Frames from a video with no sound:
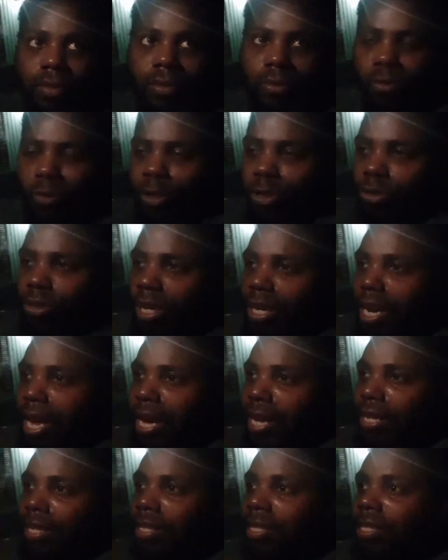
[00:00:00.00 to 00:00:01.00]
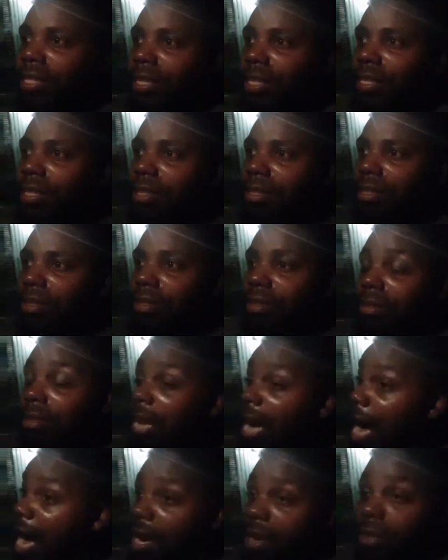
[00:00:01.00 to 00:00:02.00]
Or you saying like,
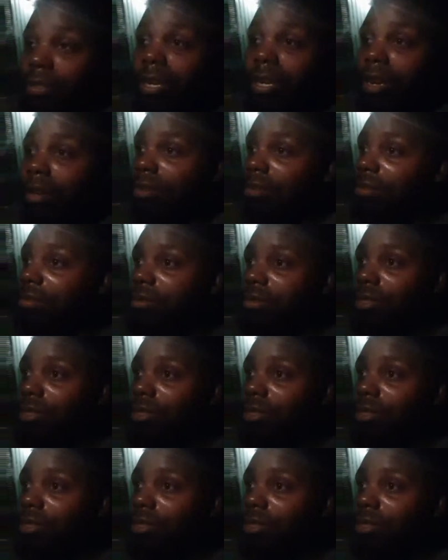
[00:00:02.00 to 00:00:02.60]
yeah, I don't know.